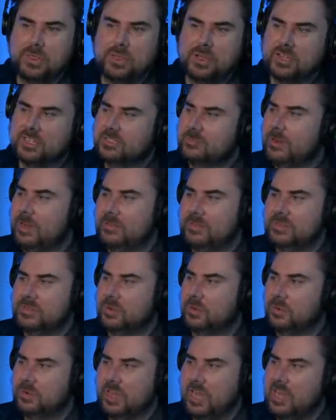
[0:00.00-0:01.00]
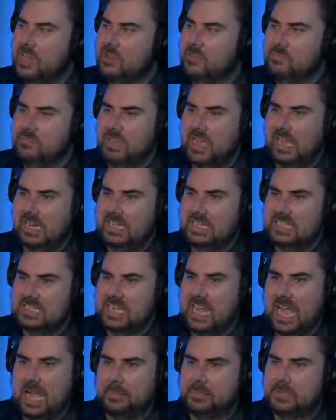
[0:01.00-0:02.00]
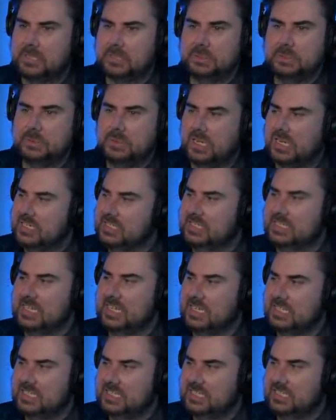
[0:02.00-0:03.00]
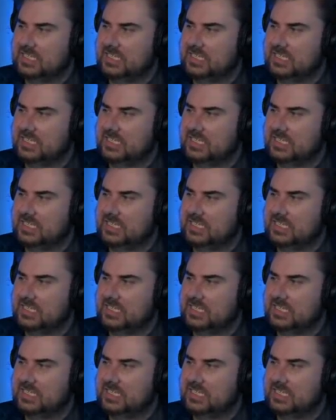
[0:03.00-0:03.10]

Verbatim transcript: things about this whole game, and it's absolute nonsense.